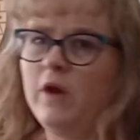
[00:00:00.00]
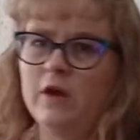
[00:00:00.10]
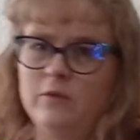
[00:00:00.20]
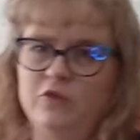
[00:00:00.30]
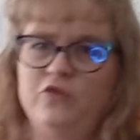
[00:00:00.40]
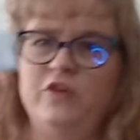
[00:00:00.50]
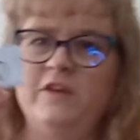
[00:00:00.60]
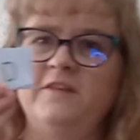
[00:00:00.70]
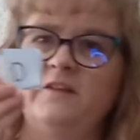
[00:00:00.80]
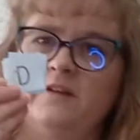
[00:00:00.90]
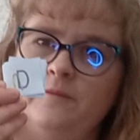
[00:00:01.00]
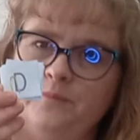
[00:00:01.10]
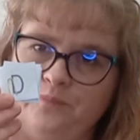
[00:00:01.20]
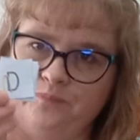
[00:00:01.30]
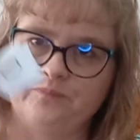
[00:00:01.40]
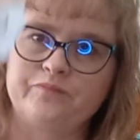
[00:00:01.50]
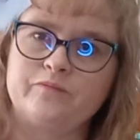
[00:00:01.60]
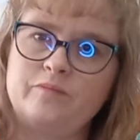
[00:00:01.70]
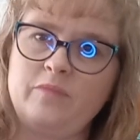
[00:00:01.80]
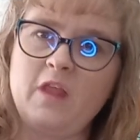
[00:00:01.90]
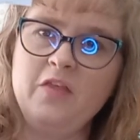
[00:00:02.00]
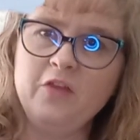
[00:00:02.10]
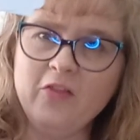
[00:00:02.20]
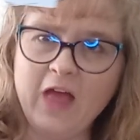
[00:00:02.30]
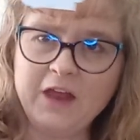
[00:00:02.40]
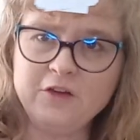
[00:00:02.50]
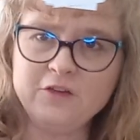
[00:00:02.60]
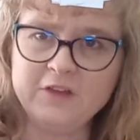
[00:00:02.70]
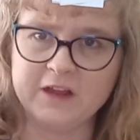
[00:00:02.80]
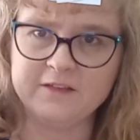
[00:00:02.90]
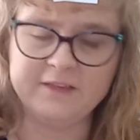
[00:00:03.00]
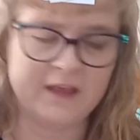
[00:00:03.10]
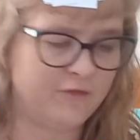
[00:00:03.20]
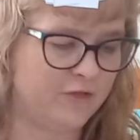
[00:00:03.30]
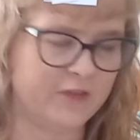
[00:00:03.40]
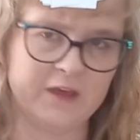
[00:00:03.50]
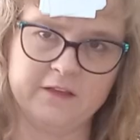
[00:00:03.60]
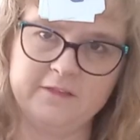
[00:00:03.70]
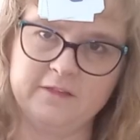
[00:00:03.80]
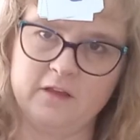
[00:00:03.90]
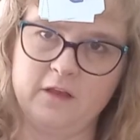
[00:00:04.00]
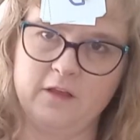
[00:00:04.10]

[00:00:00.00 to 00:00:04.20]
where it was just the letters, and I saved this.